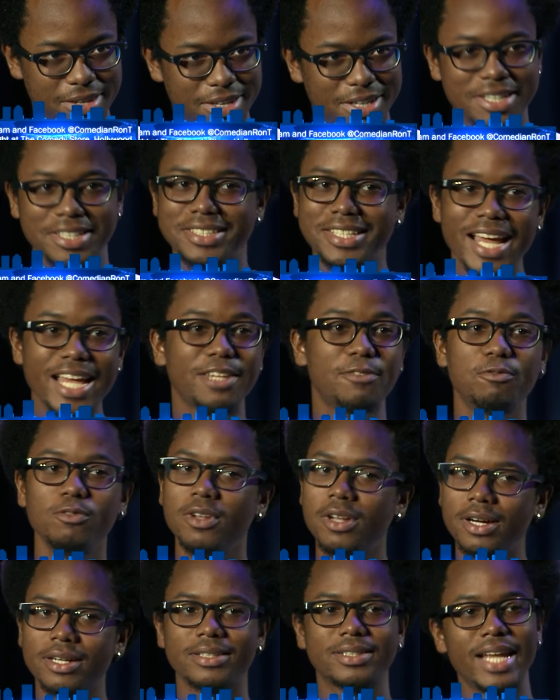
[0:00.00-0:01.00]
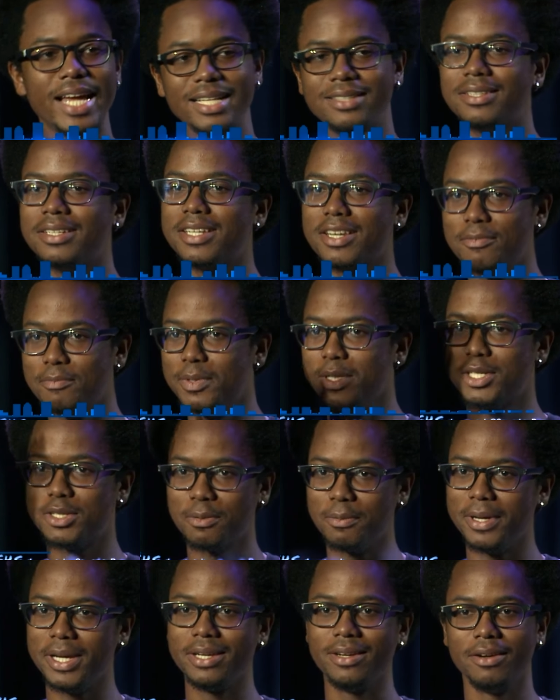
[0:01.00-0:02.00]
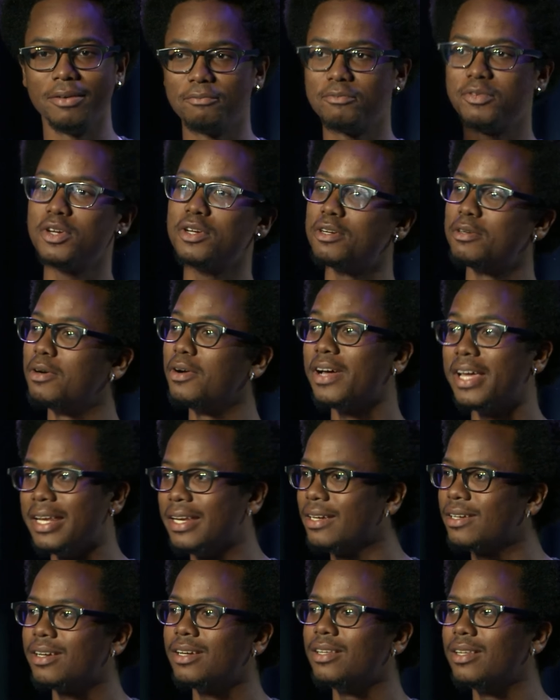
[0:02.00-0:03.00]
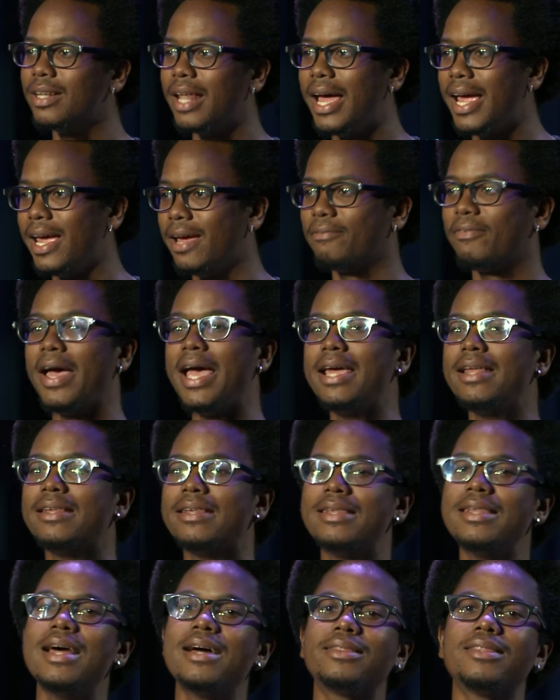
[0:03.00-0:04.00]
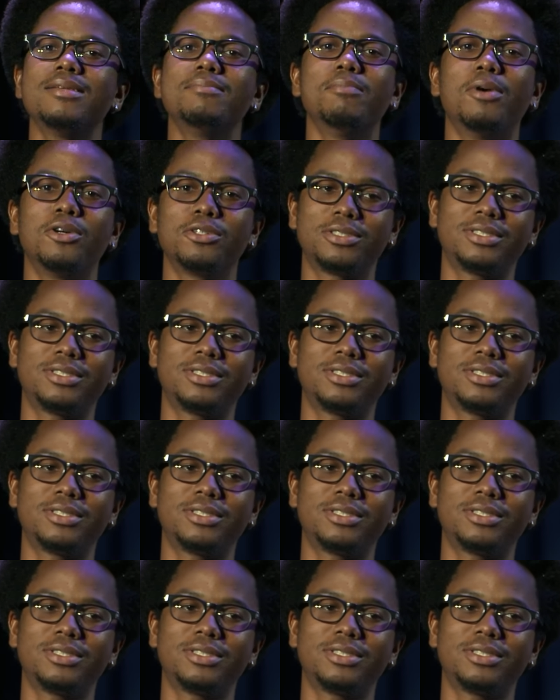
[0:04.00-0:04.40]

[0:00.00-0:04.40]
Because that's the difference between a funeral and a good laugh. Ain't nothing more